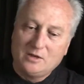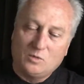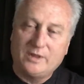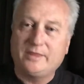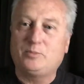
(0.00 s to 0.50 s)

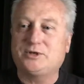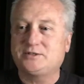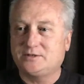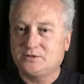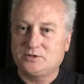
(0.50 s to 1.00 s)
When the
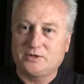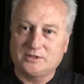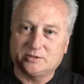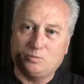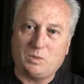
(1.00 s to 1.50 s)
piston
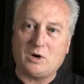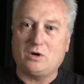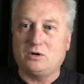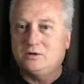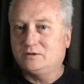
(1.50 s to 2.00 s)
turns,
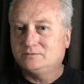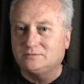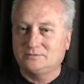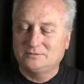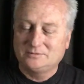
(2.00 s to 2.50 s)

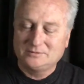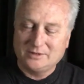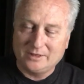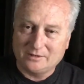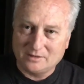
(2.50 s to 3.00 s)

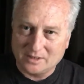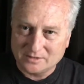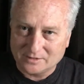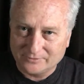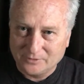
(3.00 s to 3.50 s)

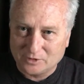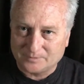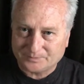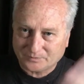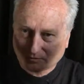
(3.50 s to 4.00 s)
ignites the fuel.